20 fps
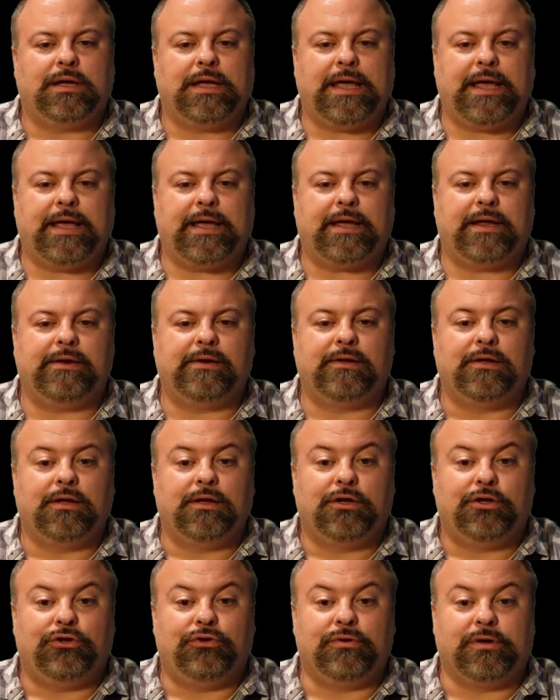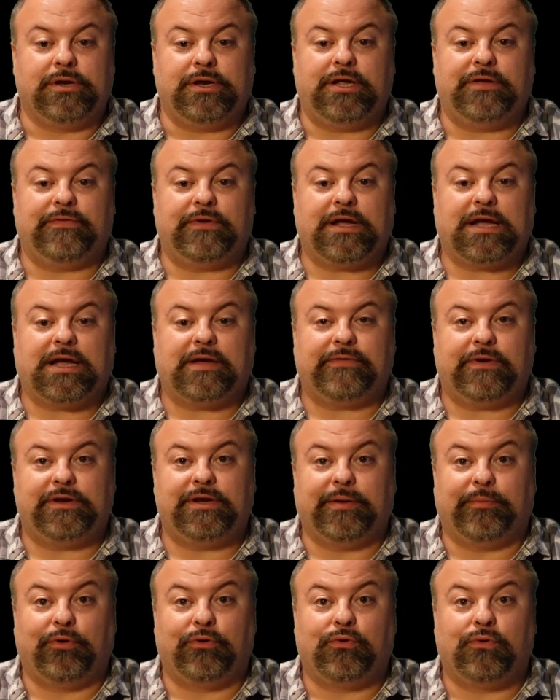and you can even have a
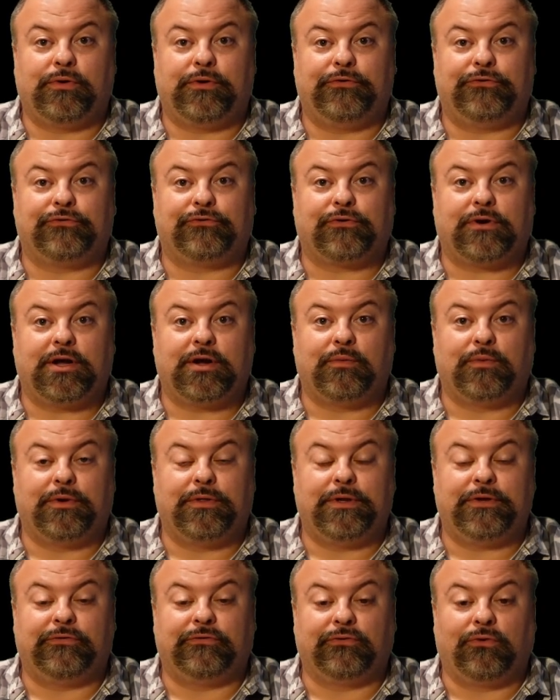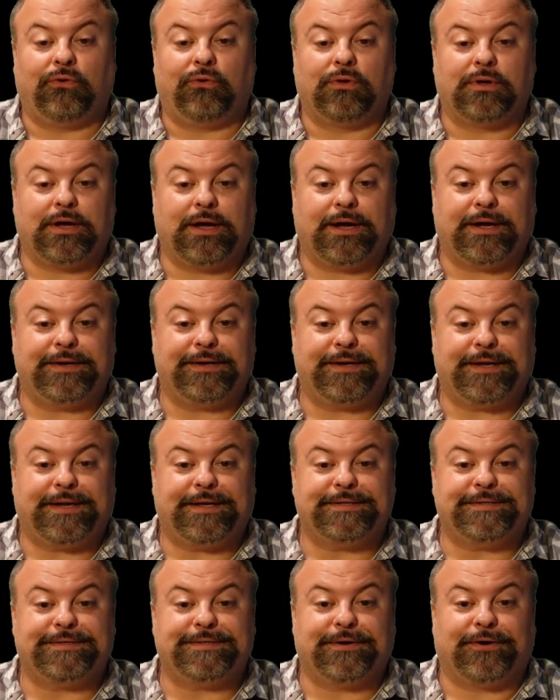double quoted string where the sole
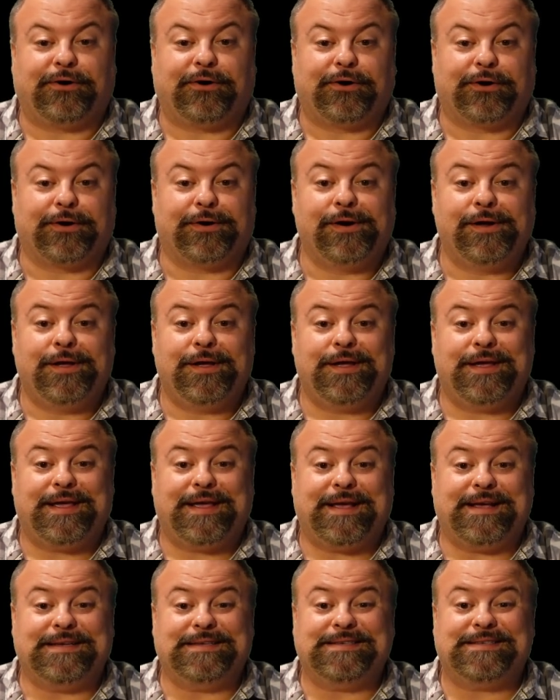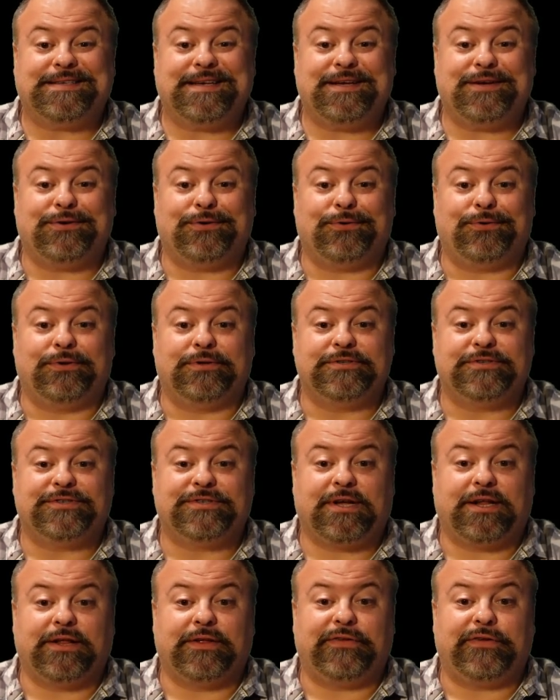contents are a single
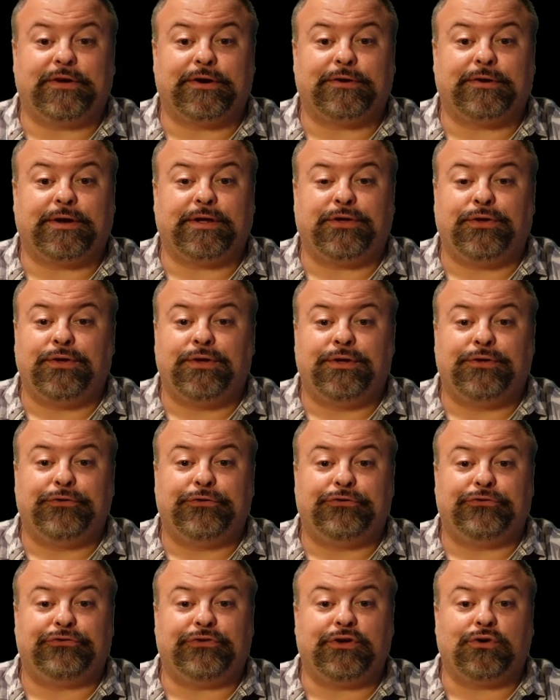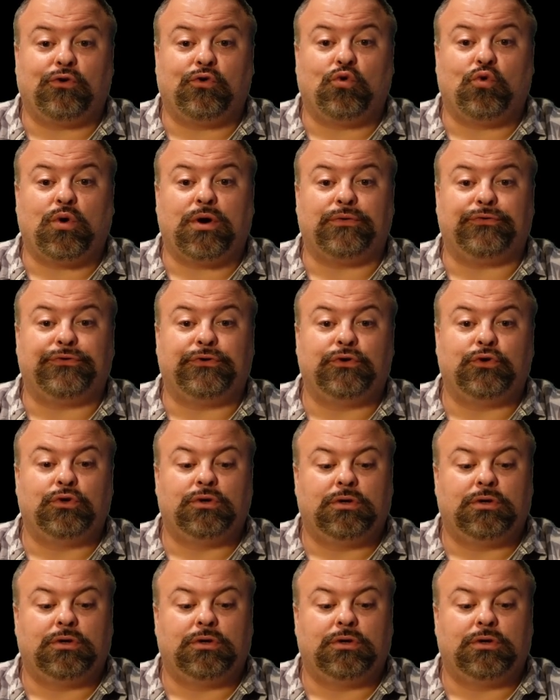solitary single quote.